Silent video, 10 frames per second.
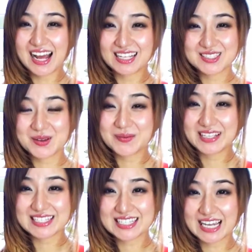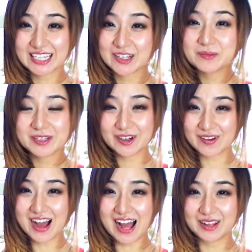Soma's Takikomi
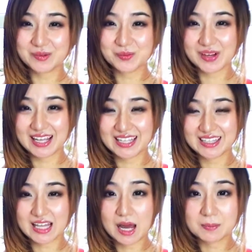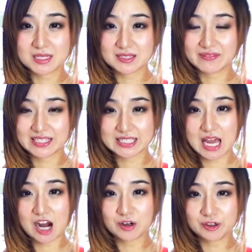Gohan with Pacific
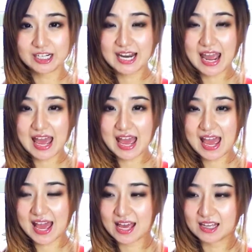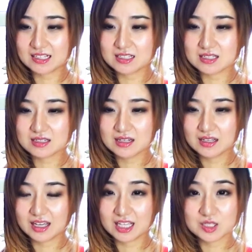Saury, and
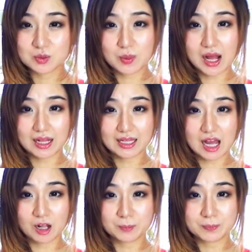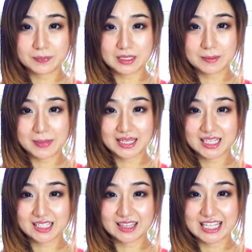as well I'll be
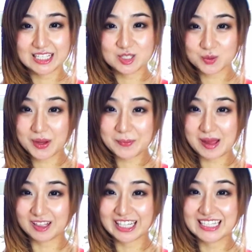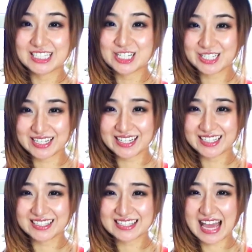making the soy milk and
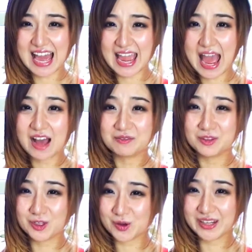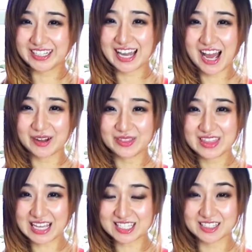cheese. I have no idea how
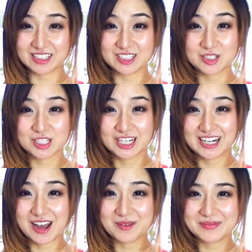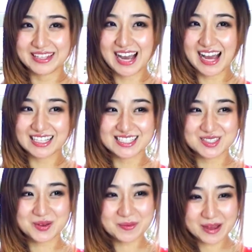that's going to turn out because
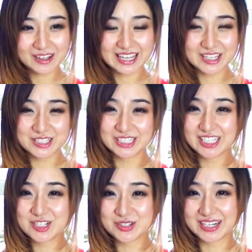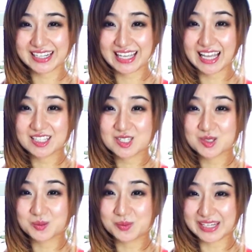soy milk, I usually drink it
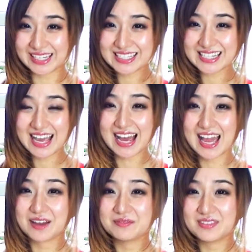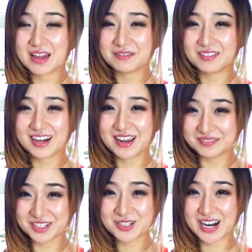sweet. I have never
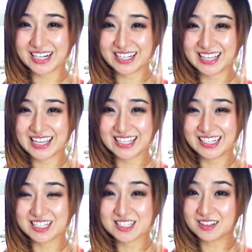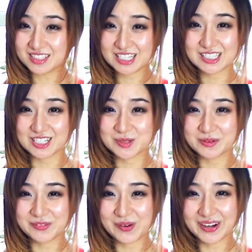ever tried it in a salty dish
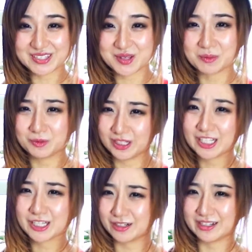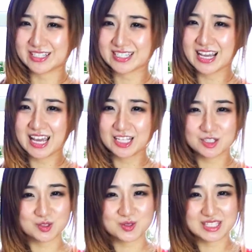before, so I'm really curious
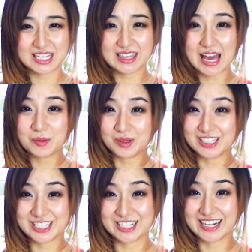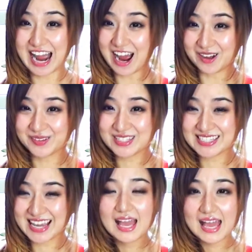to see that will turn
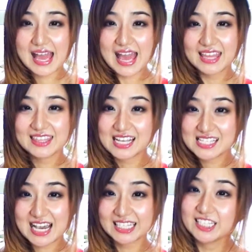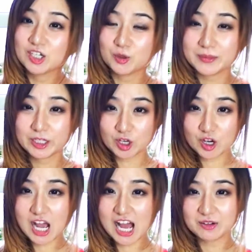out. And the Takikomi
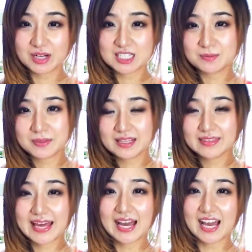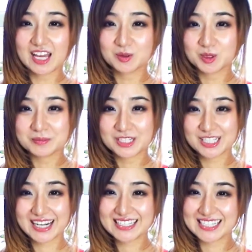Gohan recipe that I will be
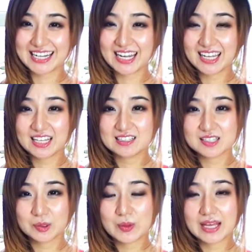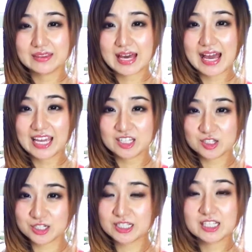sharing today is the one that I
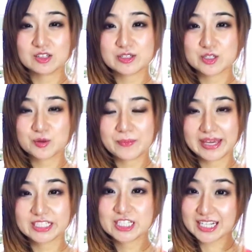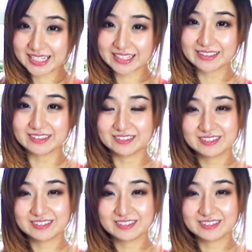usually use to make chicken